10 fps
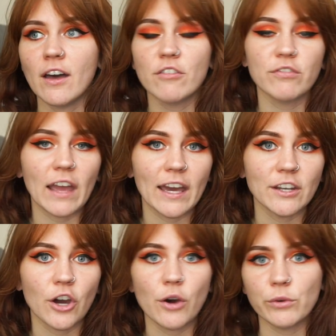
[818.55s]

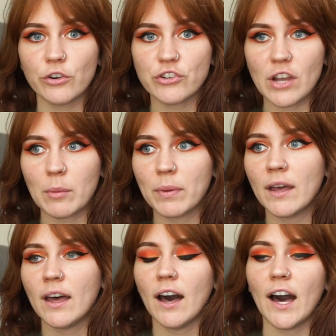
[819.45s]
fan ownership
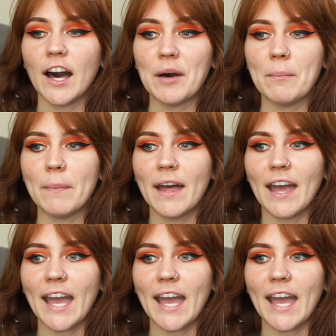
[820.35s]
um,